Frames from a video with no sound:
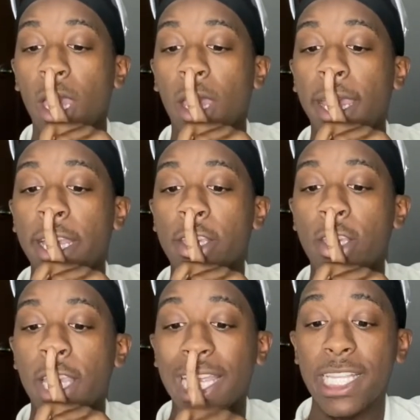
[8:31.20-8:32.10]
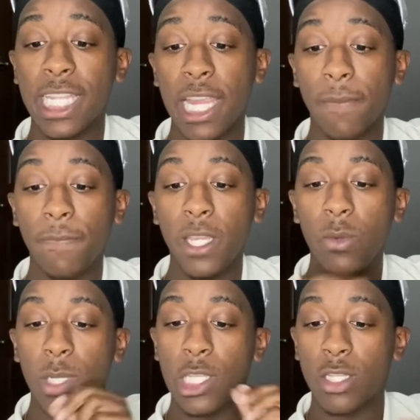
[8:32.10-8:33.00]
It's the exam fee,
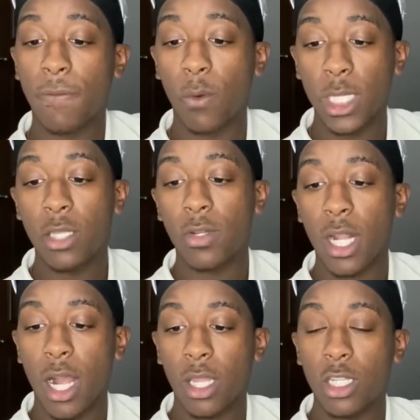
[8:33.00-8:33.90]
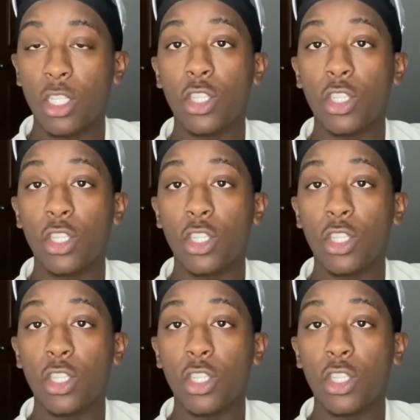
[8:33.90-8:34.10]
which is the $43.